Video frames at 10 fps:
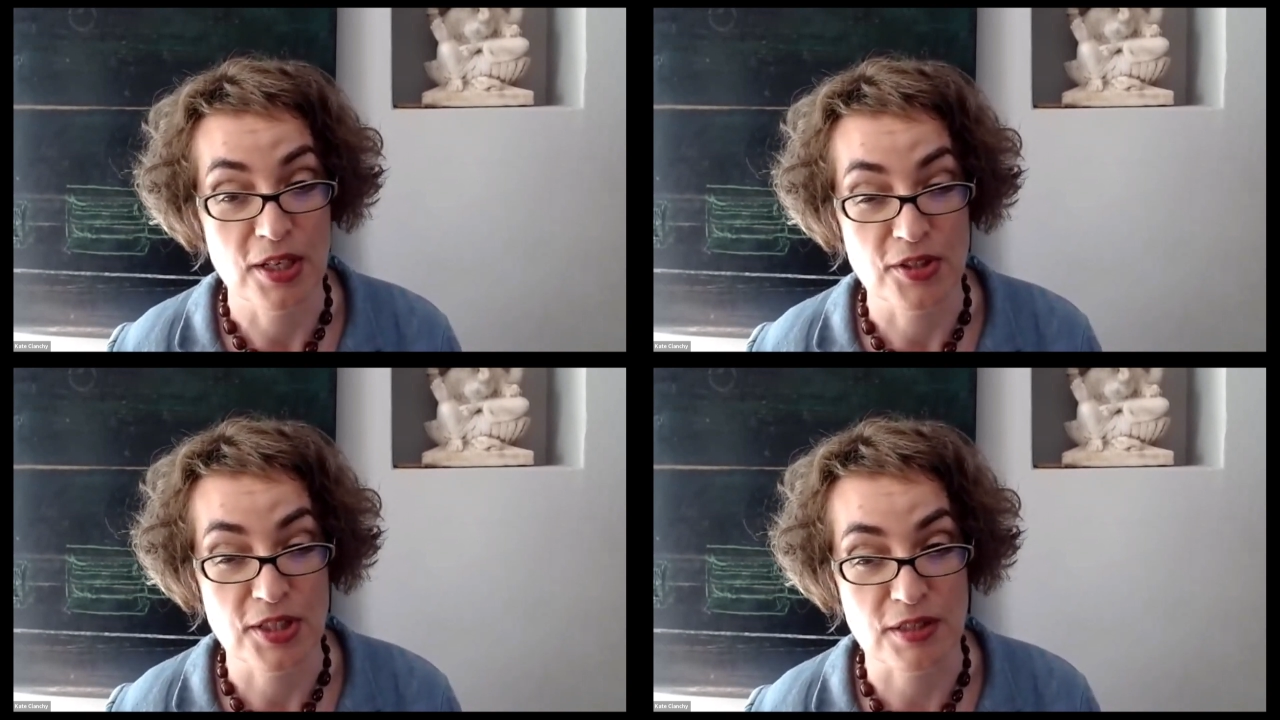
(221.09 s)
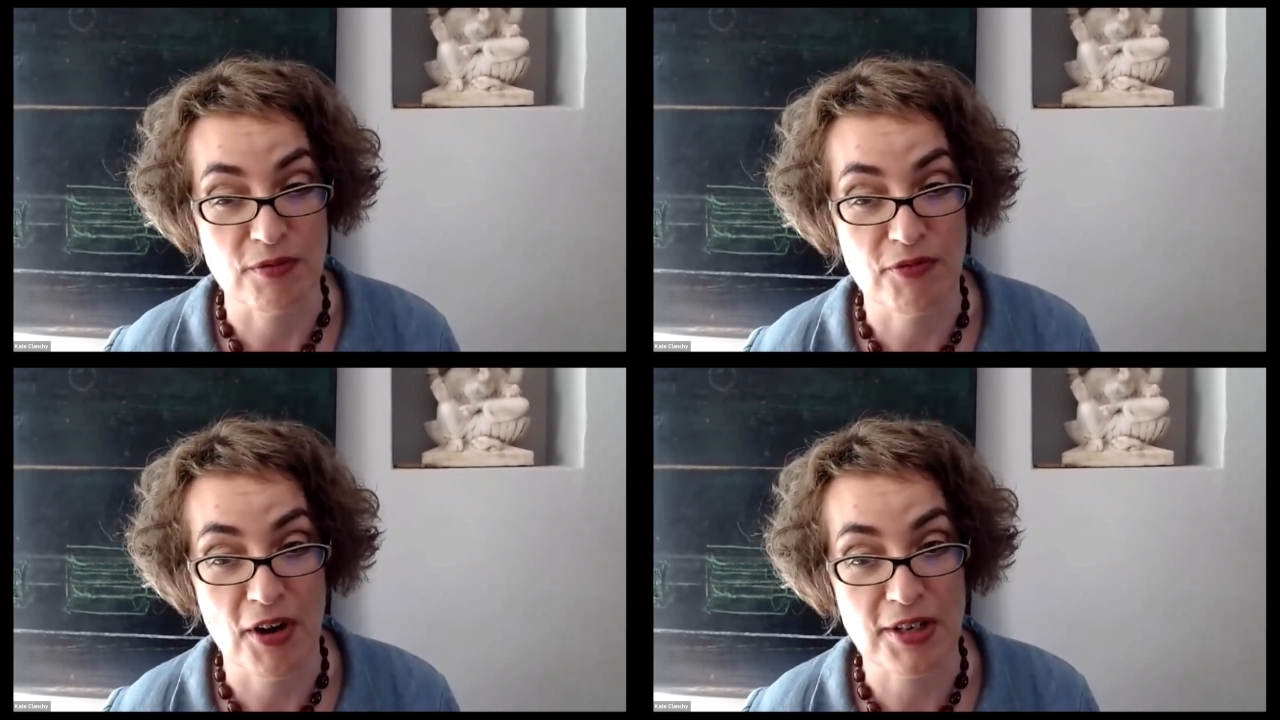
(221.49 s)
See, it's a
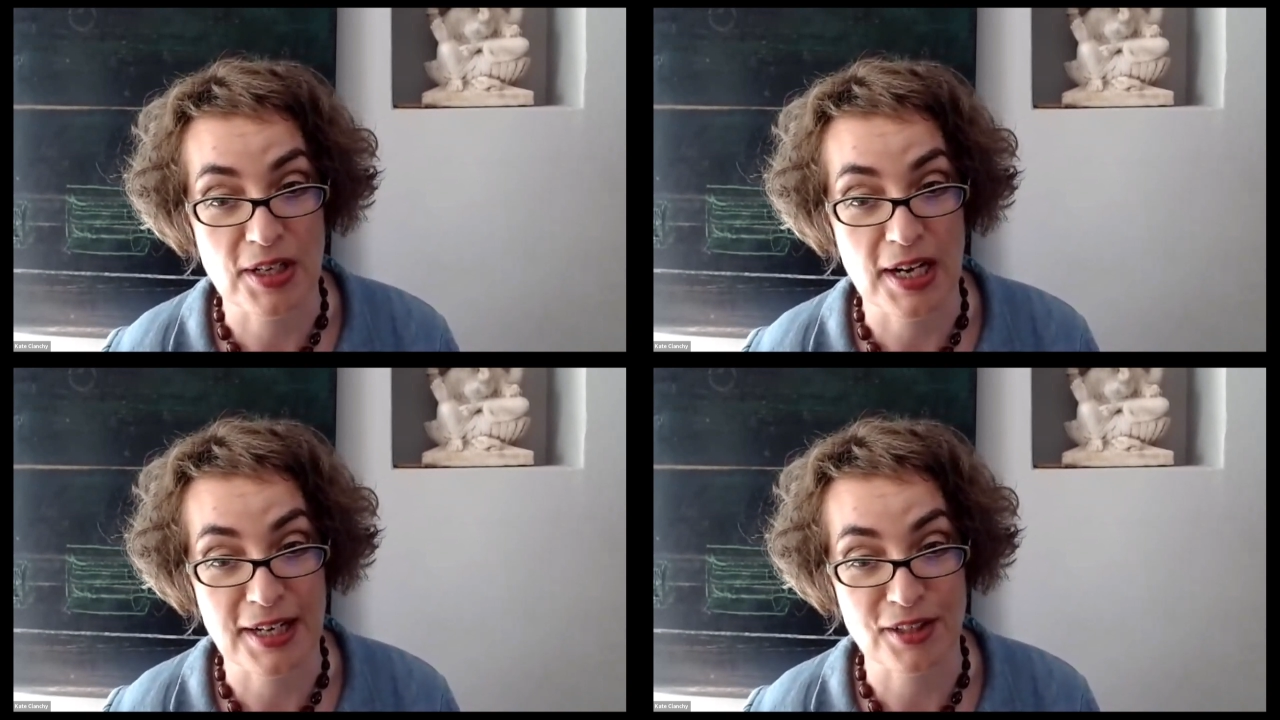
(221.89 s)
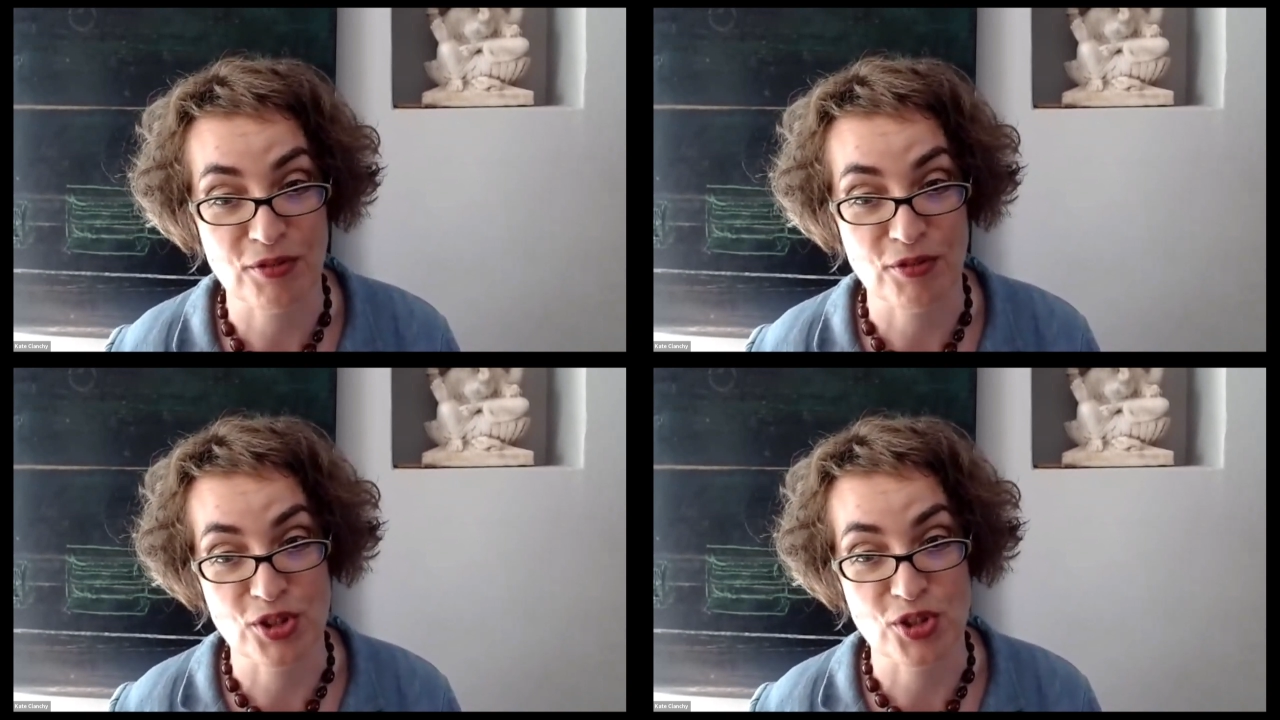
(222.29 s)
very good length
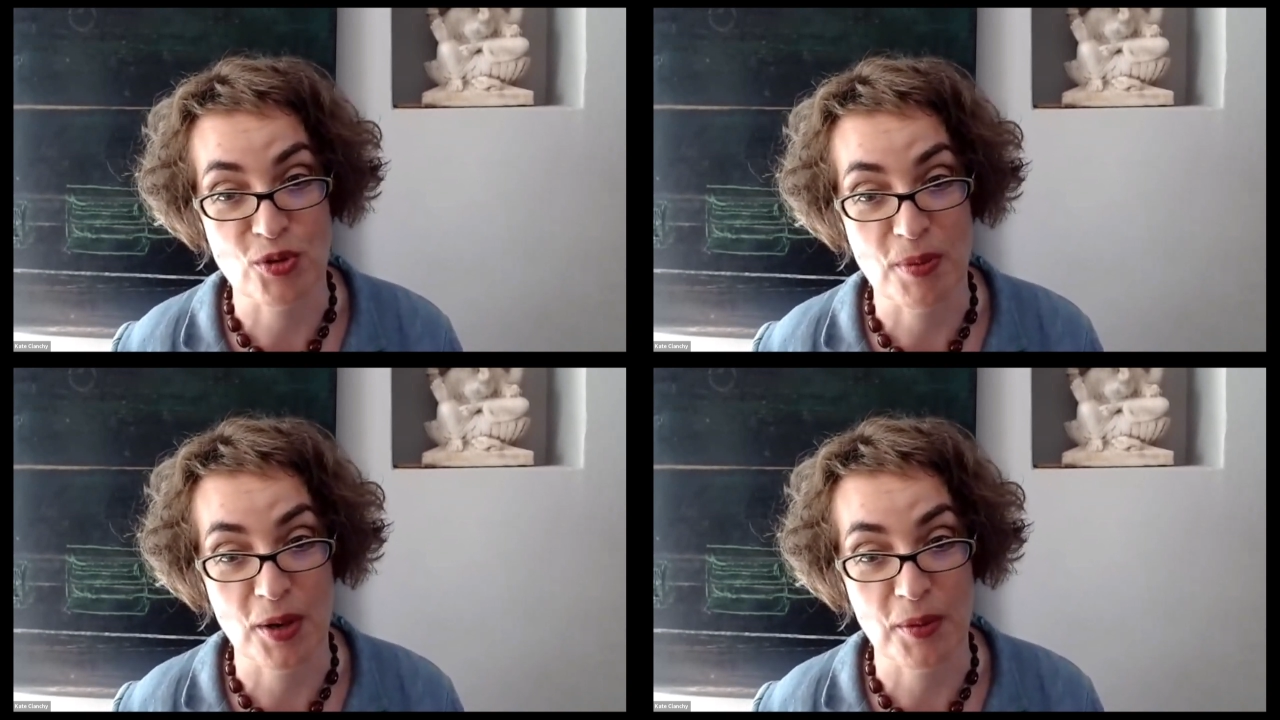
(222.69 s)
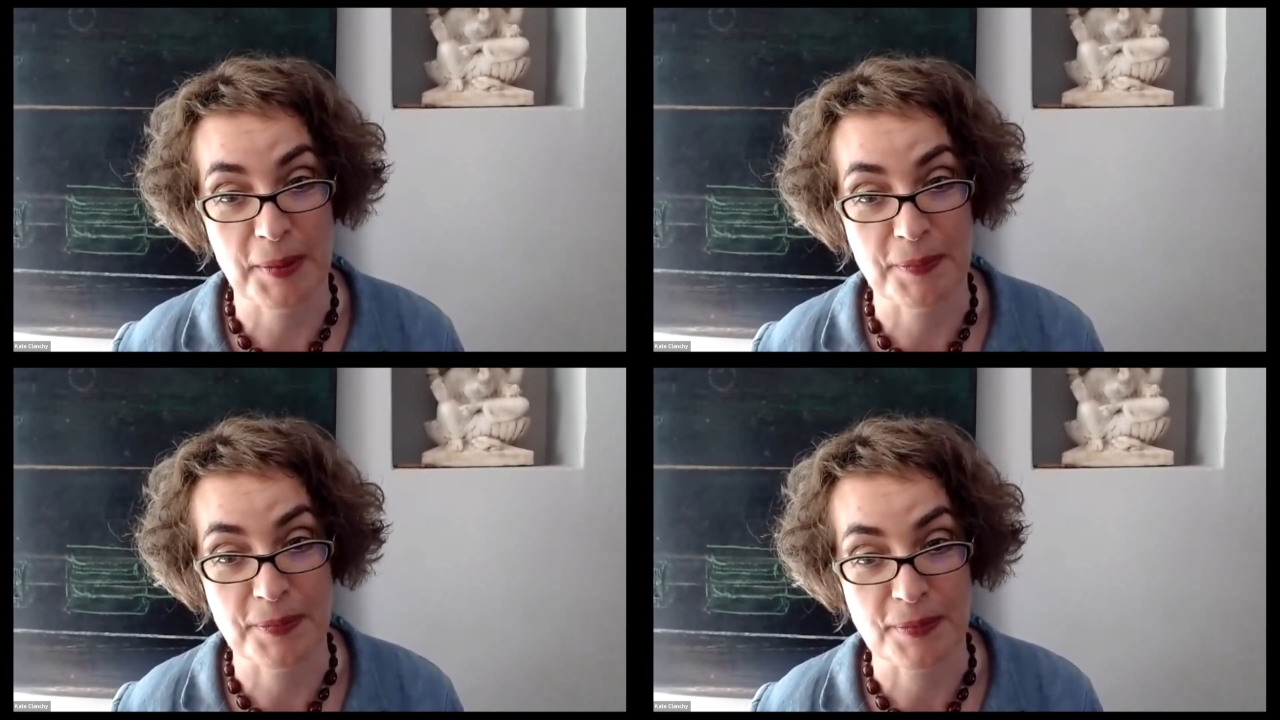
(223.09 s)
for a short
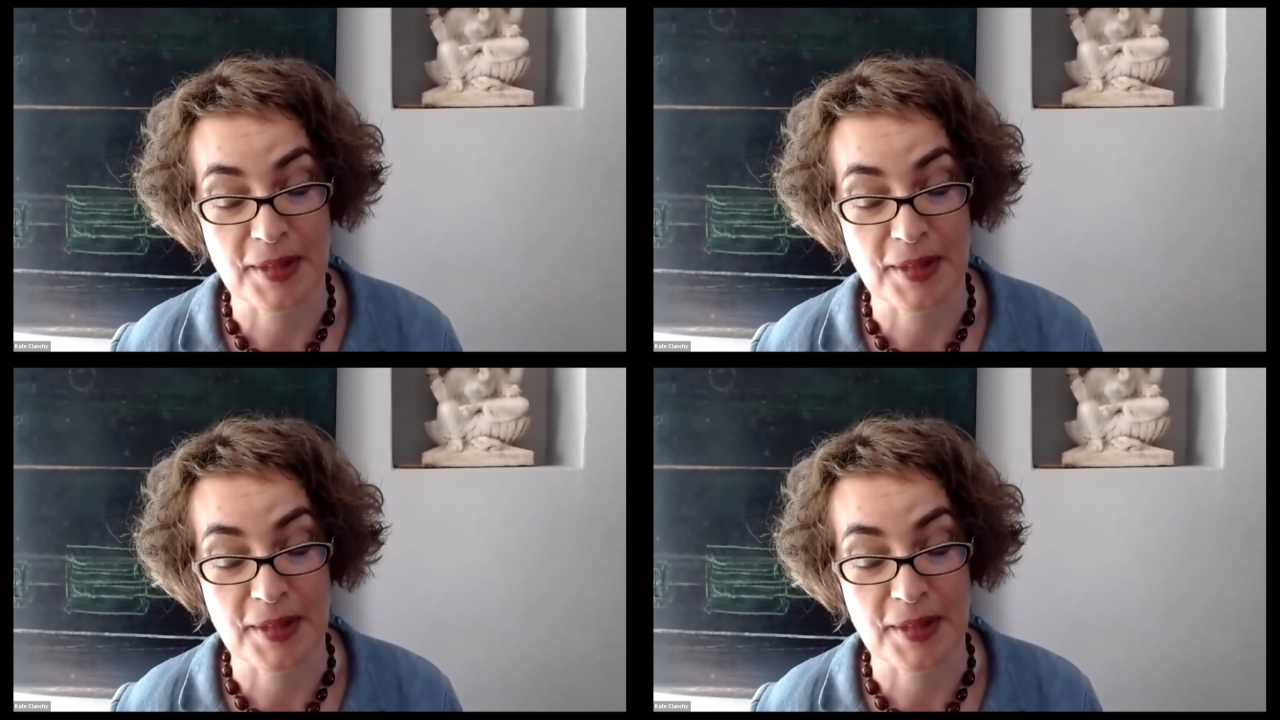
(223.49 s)
poem.